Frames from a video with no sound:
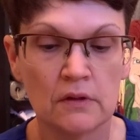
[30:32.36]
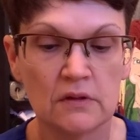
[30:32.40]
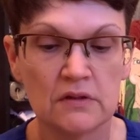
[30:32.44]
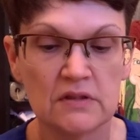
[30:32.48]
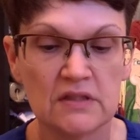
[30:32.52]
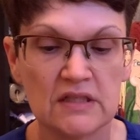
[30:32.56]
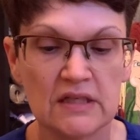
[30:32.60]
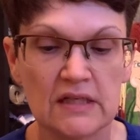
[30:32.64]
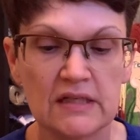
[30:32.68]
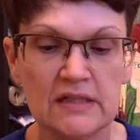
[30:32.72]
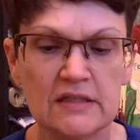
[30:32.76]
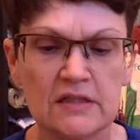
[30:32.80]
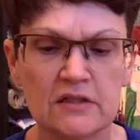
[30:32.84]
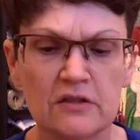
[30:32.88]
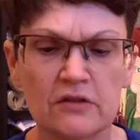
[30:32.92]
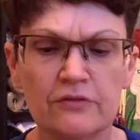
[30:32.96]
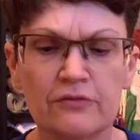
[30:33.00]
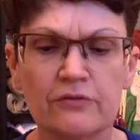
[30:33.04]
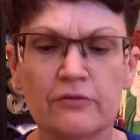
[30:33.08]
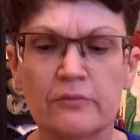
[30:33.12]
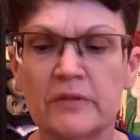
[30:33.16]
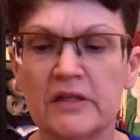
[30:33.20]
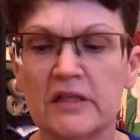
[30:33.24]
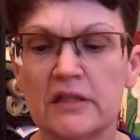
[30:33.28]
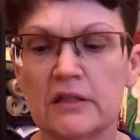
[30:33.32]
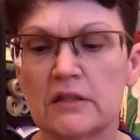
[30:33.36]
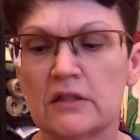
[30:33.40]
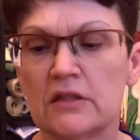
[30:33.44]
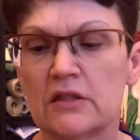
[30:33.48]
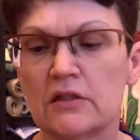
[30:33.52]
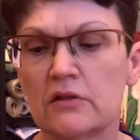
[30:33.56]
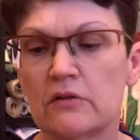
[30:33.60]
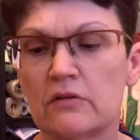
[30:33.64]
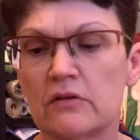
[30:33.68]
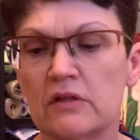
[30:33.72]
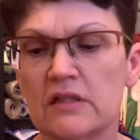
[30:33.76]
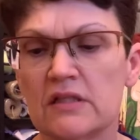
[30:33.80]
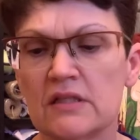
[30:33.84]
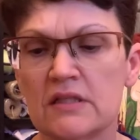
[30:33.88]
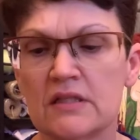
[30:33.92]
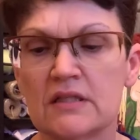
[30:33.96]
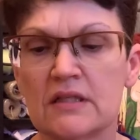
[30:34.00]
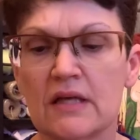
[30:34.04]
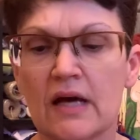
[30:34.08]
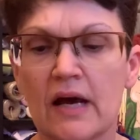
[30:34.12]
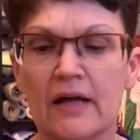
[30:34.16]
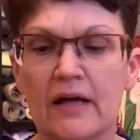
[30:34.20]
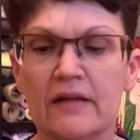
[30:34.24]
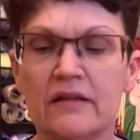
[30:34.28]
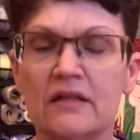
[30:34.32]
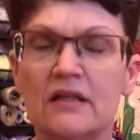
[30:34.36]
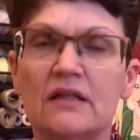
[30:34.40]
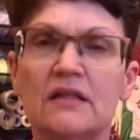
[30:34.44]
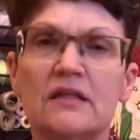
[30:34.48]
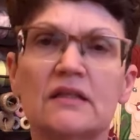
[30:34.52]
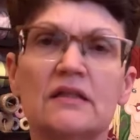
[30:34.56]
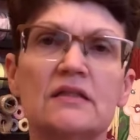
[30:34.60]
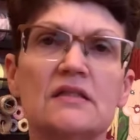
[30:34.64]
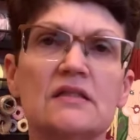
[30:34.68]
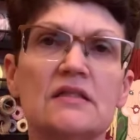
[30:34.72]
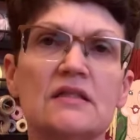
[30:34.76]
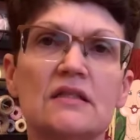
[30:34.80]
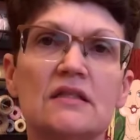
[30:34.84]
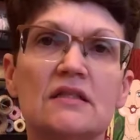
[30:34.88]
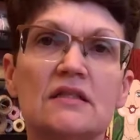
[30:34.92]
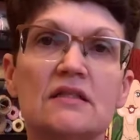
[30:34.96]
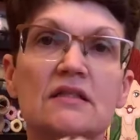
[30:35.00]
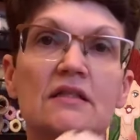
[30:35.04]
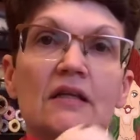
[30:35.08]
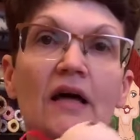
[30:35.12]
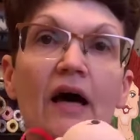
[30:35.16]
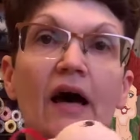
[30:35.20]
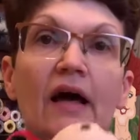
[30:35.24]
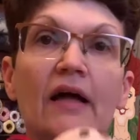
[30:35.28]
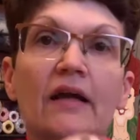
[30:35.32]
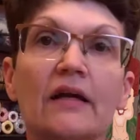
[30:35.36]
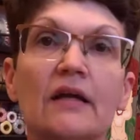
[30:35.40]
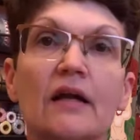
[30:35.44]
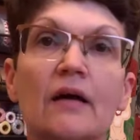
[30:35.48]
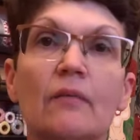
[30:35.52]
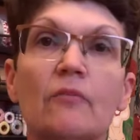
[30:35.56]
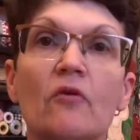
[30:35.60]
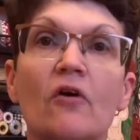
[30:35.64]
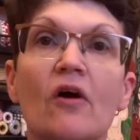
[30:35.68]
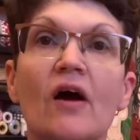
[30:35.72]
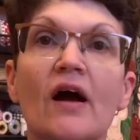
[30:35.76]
It's easier for me to do this side than it is this side, and I'm